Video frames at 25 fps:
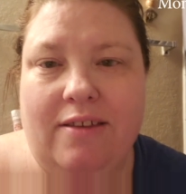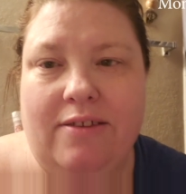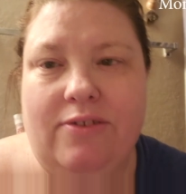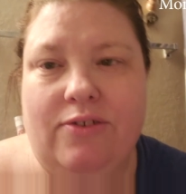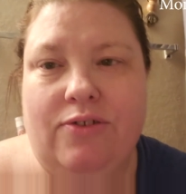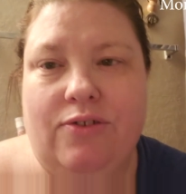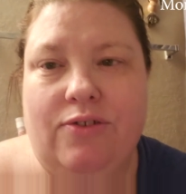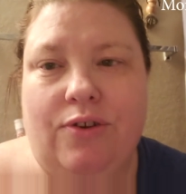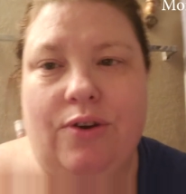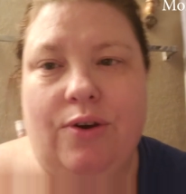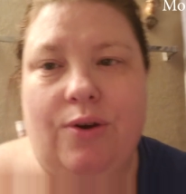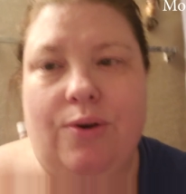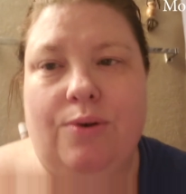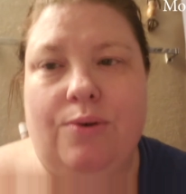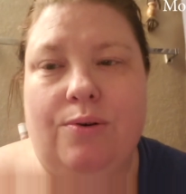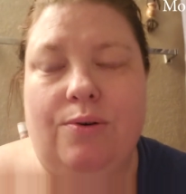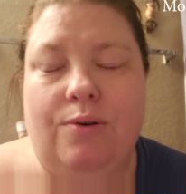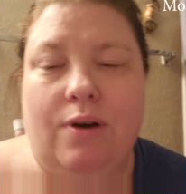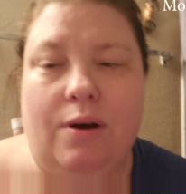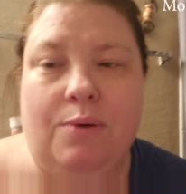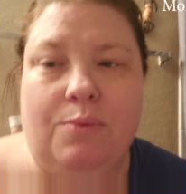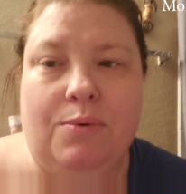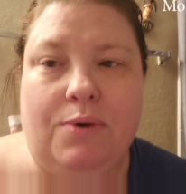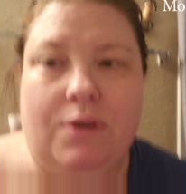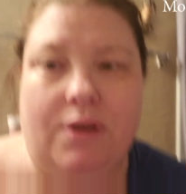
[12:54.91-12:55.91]

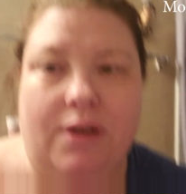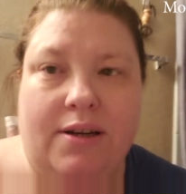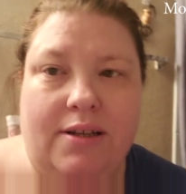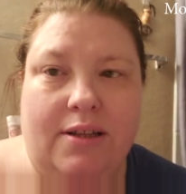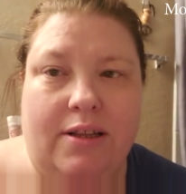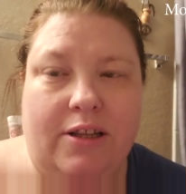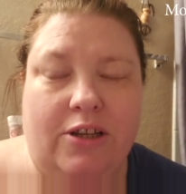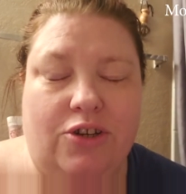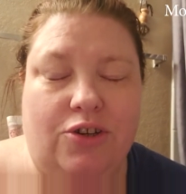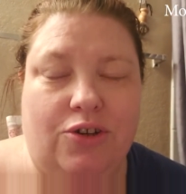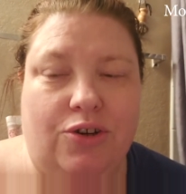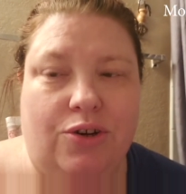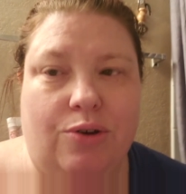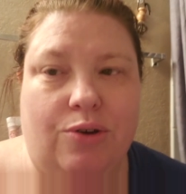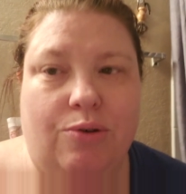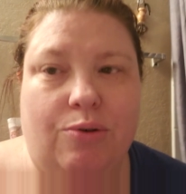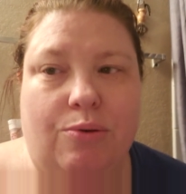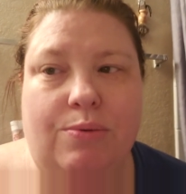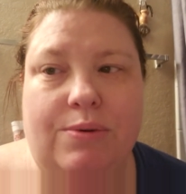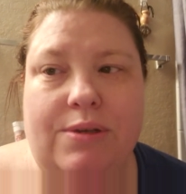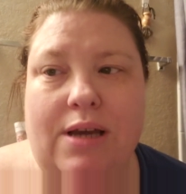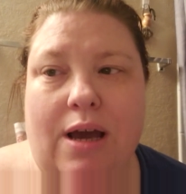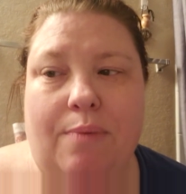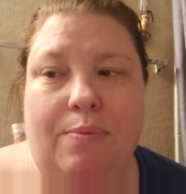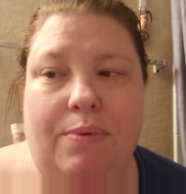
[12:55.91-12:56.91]
so I wanted to let you know it
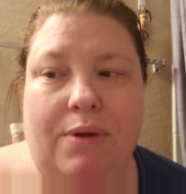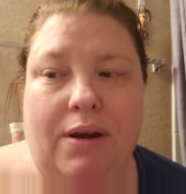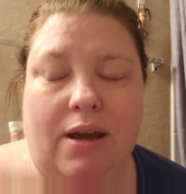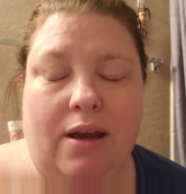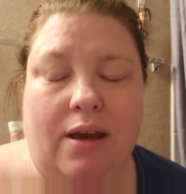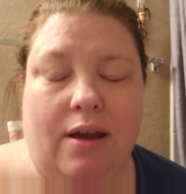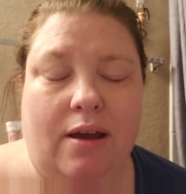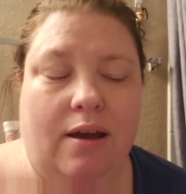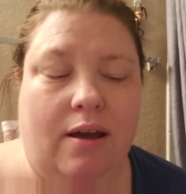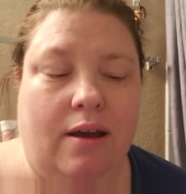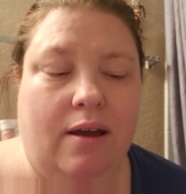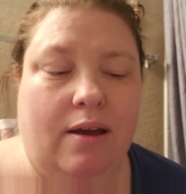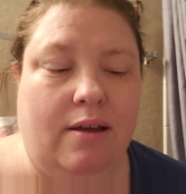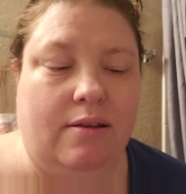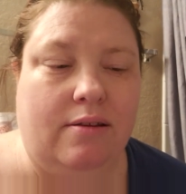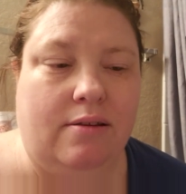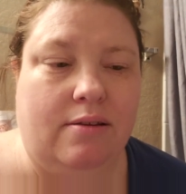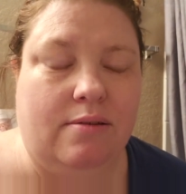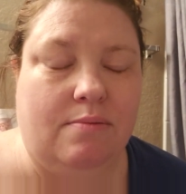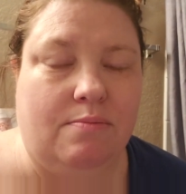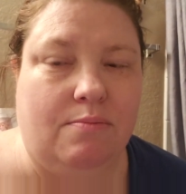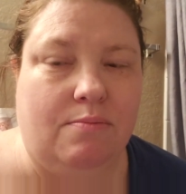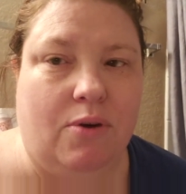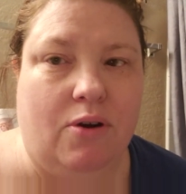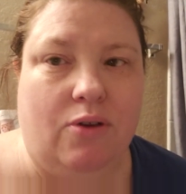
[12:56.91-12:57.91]
was happening.
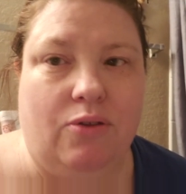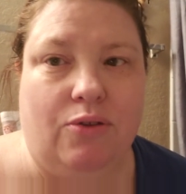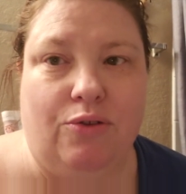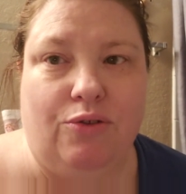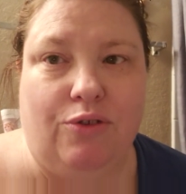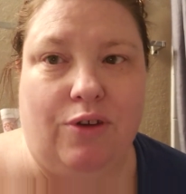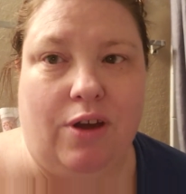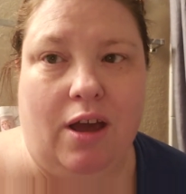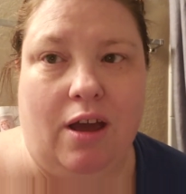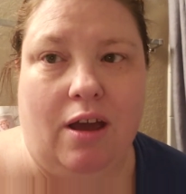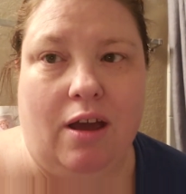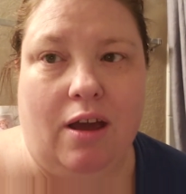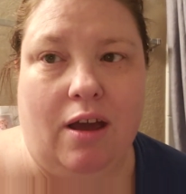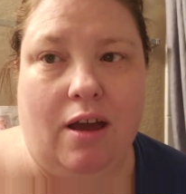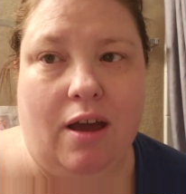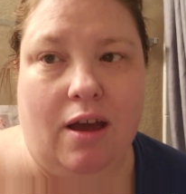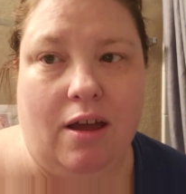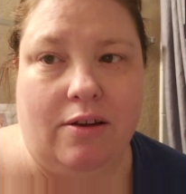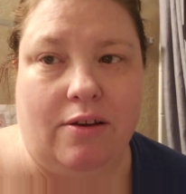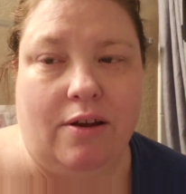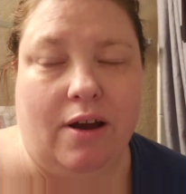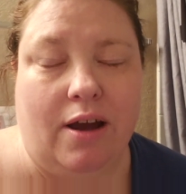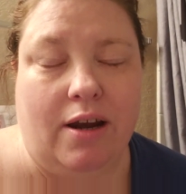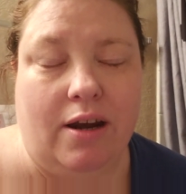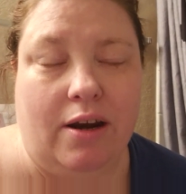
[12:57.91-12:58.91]
It's Martin Luther King,
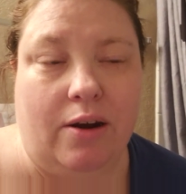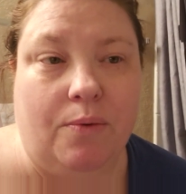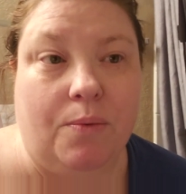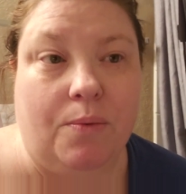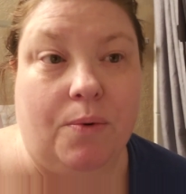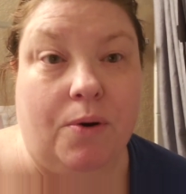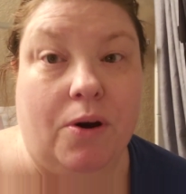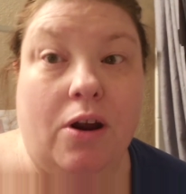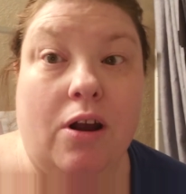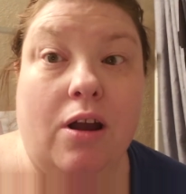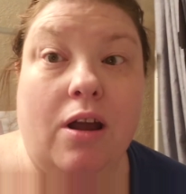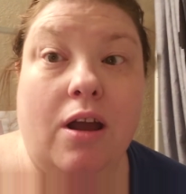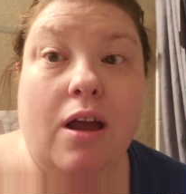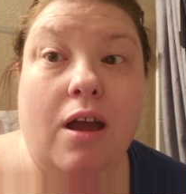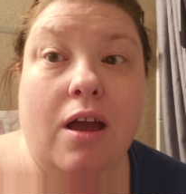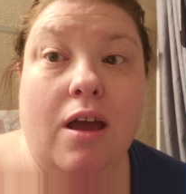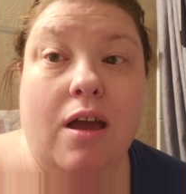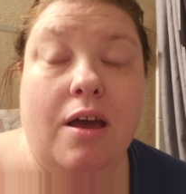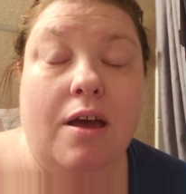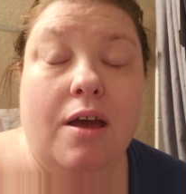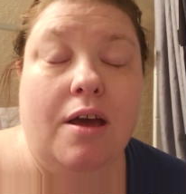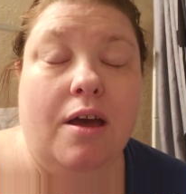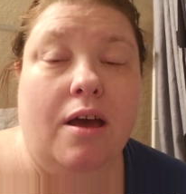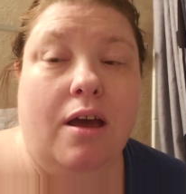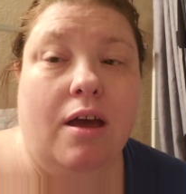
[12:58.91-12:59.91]
and I didn't work.
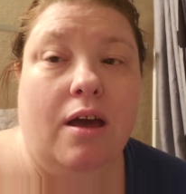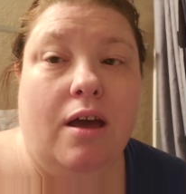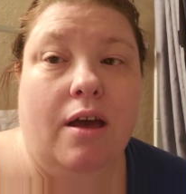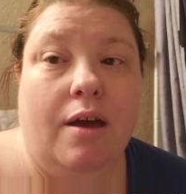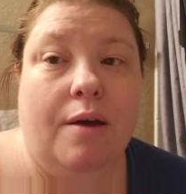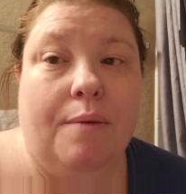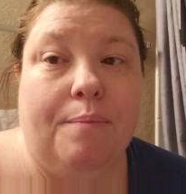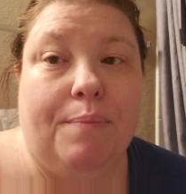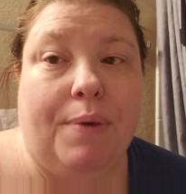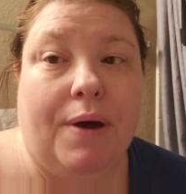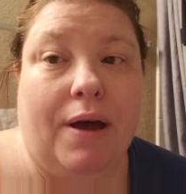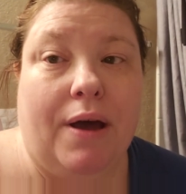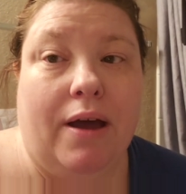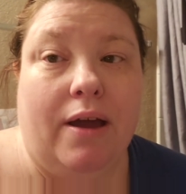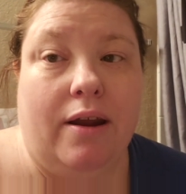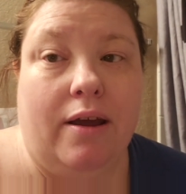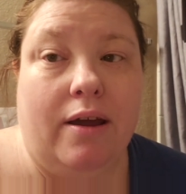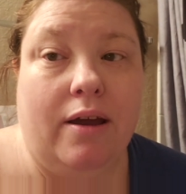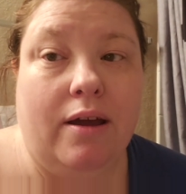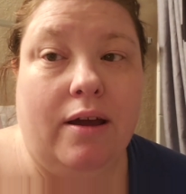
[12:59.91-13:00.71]
But